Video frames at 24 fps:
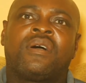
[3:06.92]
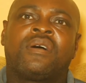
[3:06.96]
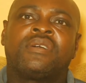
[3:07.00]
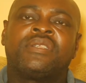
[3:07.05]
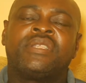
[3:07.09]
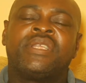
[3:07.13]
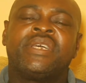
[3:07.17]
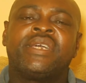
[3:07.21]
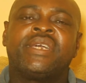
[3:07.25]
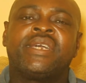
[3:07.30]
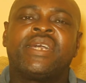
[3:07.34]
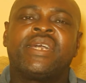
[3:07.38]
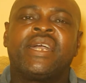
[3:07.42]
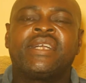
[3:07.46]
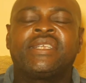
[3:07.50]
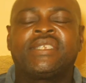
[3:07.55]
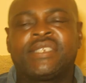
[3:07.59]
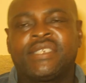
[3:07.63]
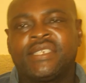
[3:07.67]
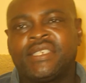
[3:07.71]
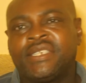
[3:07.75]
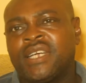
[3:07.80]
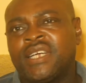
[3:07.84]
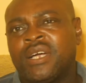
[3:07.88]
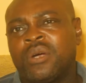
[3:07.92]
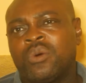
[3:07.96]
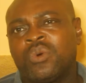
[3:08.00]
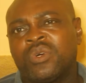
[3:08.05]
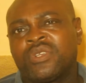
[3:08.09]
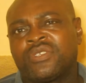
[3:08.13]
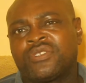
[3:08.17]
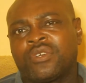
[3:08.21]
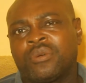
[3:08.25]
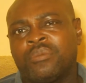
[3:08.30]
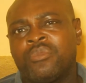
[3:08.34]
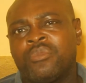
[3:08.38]
The Echija
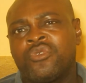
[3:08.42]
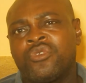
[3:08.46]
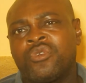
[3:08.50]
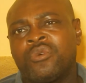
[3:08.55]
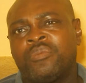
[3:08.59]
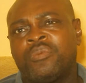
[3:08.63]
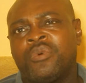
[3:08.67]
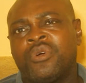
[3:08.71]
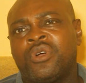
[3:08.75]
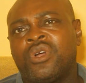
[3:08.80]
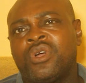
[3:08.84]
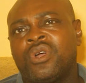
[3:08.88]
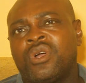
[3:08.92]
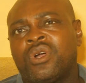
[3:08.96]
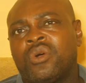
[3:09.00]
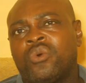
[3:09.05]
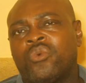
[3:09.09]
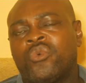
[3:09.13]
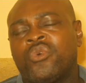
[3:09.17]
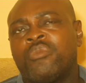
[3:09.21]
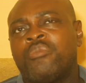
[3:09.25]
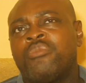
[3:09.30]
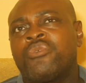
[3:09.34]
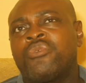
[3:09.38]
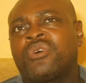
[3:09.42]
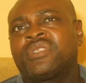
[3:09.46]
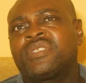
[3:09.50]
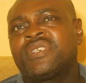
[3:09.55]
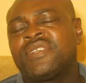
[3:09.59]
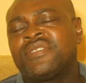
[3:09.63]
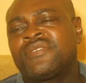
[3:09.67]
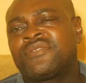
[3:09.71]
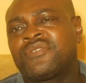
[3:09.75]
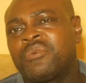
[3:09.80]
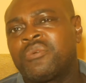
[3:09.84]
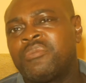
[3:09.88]
WhatsApp group. We brought
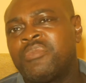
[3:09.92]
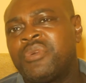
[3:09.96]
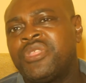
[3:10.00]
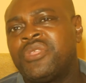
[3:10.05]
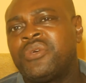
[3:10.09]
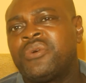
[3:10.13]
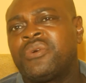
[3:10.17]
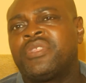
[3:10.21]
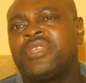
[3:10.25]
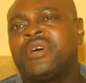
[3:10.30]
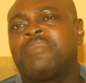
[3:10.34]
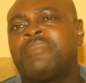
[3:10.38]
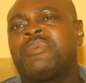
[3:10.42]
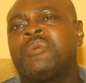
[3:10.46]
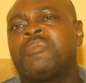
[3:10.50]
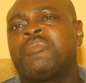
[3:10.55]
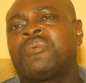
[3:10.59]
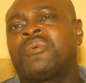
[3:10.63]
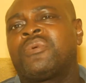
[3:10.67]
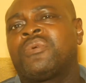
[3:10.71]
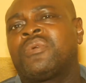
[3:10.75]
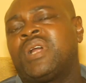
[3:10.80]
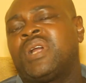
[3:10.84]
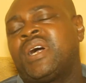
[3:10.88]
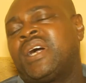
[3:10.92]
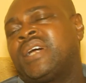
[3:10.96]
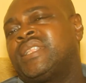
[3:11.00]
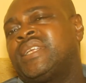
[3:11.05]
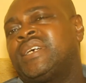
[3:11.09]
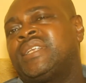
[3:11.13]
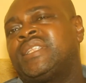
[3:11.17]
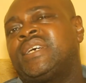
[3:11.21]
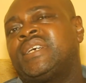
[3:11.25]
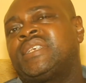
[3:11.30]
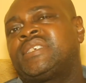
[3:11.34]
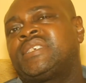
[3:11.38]
in so many other people, and
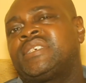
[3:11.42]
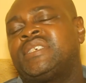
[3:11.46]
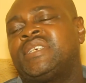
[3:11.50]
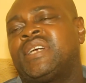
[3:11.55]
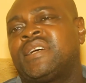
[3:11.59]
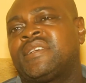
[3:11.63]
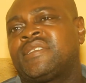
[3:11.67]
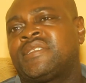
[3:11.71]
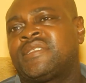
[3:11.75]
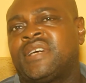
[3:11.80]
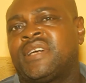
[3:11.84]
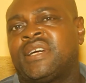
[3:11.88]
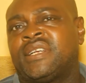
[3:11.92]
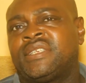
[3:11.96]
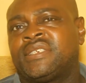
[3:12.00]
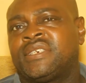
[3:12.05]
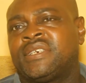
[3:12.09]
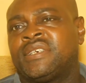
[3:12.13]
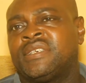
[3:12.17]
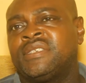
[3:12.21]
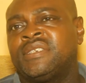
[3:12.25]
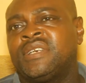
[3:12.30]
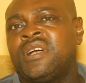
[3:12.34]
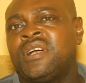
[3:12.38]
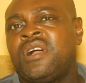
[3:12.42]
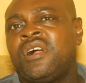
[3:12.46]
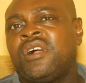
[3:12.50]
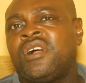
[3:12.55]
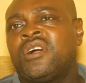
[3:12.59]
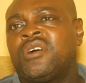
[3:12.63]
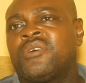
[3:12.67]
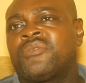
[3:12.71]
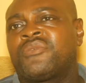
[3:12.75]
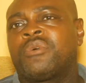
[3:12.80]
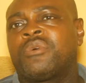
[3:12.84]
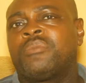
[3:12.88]
then Echija started.
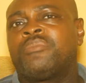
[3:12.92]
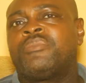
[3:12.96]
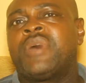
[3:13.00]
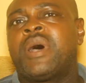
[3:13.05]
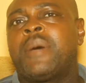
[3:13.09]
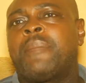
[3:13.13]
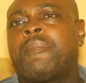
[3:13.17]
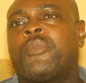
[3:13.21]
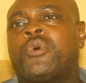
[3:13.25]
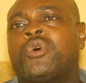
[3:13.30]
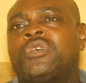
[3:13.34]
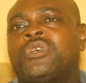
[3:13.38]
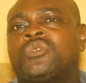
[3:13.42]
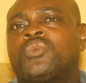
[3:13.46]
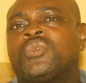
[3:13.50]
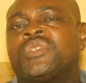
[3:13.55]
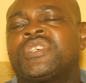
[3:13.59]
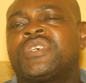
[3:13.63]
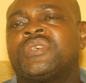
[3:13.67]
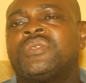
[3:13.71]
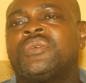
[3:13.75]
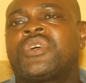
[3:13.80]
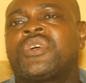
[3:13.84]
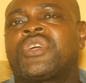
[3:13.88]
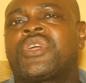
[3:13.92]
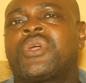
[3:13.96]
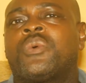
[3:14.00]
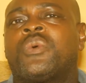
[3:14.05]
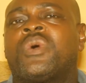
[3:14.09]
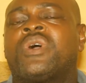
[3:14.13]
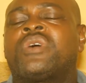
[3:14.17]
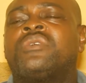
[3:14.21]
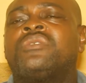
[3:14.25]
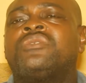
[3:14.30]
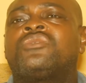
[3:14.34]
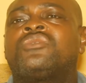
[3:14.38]
From that point, we said, okay, we're
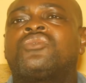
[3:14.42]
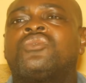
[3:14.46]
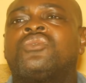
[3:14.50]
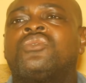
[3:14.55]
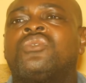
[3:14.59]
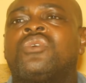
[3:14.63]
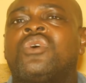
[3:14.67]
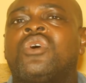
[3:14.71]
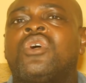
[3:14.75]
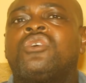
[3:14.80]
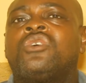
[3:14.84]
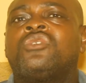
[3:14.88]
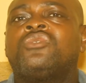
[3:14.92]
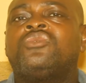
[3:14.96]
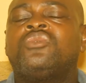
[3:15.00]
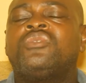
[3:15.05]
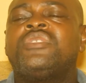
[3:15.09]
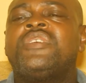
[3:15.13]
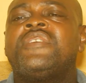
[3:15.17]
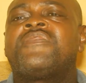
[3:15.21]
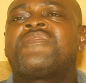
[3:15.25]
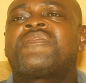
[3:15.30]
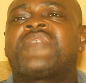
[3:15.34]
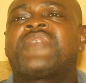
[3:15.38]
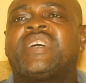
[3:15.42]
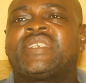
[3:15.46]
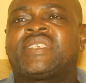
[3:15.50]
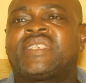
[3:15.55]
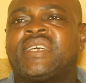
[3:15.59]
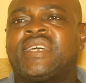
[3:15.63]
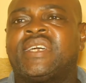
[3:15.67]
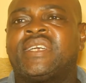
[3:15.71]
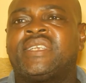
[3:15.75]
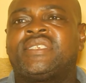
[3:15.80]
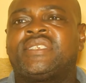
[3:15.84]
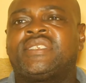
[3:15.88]
going to do the first
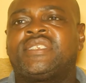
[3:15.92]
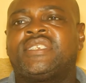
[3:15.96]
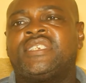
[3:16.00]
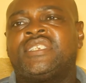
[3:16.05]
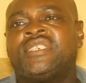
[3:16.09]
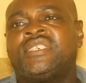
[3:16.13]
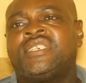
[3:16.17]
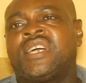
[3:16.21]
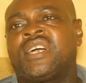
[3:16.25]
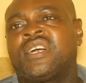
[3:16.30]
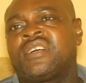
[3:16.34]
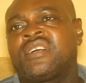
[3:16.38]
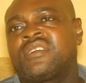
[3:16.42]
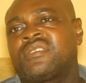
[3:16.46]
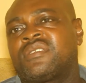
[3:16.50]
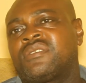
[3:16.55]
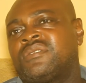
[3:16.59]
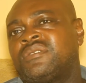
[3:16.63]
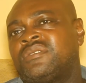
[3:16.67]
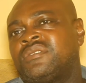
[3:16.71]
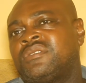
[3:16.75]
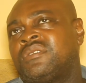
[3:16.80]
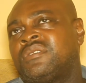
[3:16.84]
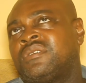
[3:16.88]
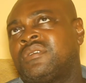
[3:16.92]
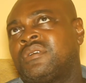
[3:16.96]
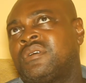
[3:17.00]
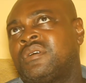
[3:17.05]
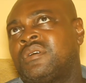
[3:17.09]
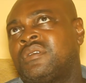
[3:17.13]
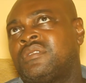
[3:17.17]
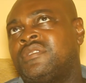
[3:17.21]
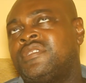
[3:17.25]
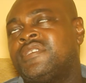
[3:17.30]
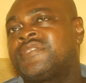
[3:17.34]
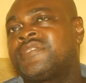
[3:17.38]
Echija in
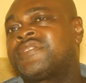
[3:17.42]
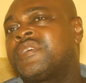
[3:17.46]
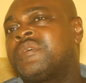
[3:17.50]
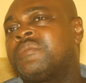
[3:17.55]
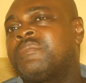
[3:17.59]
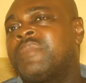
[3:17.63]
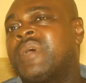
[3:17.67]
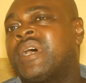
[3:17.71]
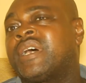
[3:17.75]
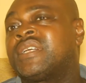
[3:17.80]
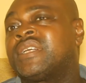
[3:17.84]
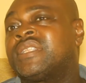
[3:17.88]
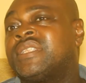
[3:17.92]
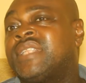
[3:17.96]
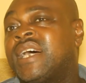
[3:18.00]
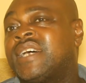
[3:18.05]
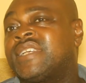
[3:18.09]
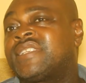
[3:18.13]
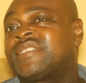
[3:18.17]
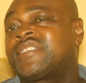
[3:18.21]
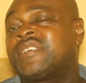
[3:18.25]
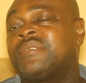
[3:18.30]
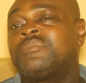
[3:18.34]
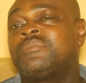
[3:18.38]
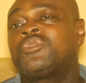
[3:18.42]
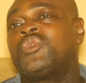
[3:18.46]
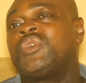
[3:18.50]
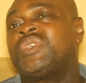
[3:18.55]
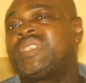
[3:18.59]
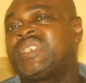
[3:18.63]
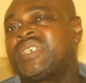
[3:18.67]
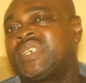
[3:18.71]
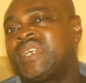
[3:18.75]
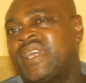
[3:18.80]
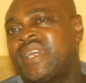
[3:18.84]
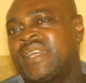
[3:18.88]
December. That same
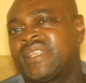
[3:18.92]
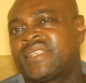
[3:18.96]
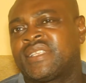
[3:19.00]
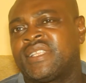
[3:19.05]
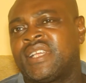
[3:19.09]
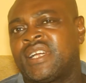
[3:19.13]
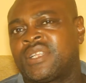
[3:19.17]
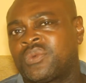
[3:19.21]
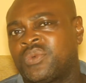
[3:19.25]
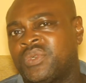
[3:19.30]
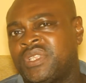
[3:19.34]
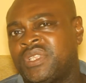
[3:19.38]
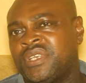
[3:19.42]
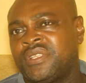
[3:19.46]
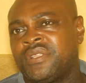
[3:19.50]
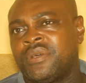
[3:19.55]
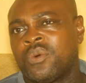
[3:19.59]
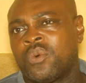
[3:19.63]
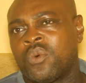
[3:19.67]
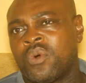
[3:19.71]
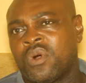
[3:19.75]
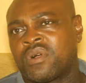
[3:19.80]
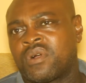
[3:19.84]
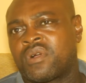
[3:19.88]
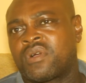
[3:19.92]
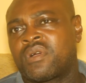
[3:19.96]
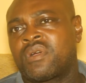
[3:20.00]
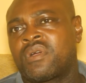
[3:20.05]
28th that we did the work,